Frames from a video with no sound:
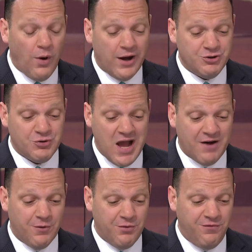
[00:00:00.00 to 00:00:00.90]
on
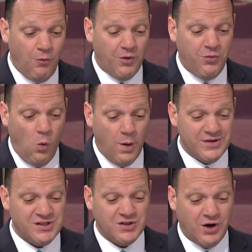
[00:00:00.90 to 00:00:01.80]
track for the fourth
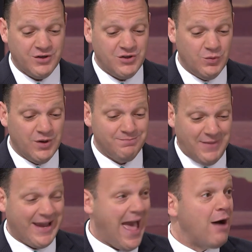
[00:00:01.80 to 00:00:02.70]
warmest start to a,
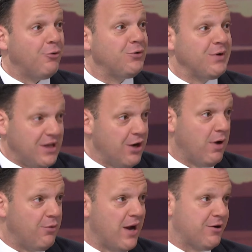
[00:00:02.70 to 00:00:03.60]
a, calendar year
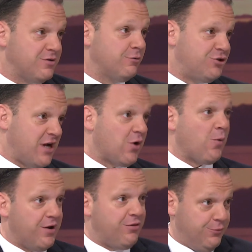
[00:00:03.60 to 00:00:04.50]
on record, so
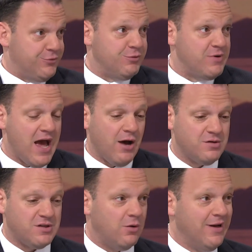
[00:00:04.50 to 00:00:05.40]
January through to now.
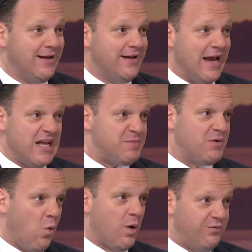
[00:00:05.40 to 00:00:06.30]
So it's
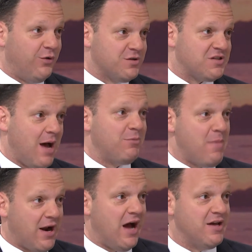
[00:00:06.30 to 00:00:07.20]
been warm full stop no
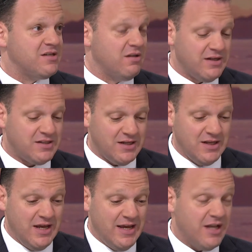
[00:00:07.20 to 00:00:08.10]
matter how you slice it.
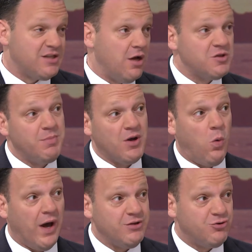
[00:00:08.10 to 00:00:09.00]
It's also been
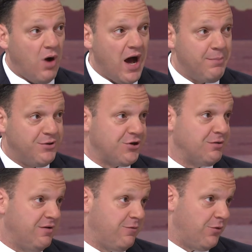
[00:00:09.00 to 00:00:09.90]
quite dry,
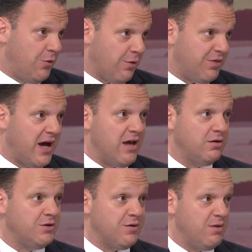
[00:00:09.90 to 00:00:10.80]
particularly for the North
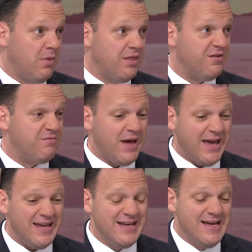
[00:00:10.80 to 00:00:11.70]
Island during the month of
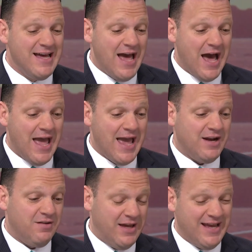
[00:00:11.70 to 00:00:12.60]
May.
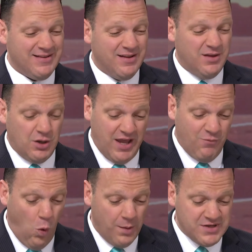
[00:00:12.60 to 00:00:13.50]
And, it, you know,
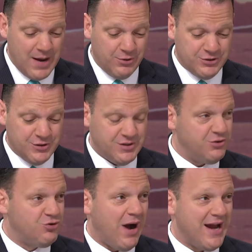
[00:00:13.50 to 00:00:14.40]
warm temperatures
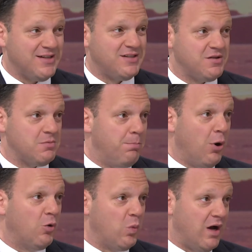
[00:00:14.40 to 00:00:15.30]
and dryness doesn't
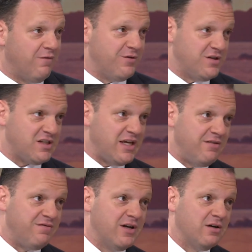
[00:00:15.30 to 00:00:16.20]
bode well for the
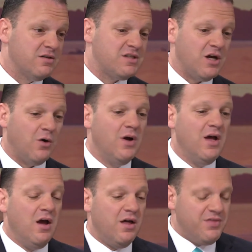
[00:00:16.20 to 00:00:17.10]
ski field. So
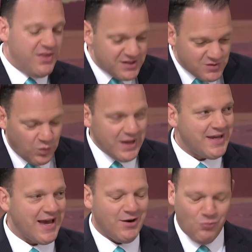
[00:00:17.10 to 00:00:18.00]
this
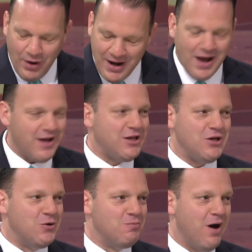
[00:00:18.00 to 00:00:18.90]
weekend, right on
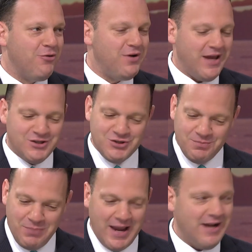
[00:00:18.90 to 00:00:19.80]
cue, Mother
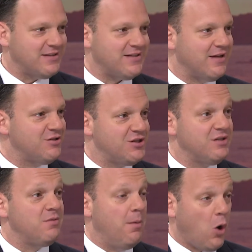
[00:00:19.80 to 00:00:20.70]
Nature paying
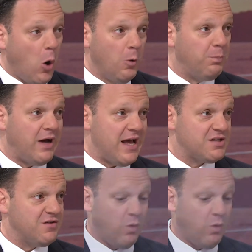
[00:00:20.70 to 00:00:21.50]
attention, cold blast of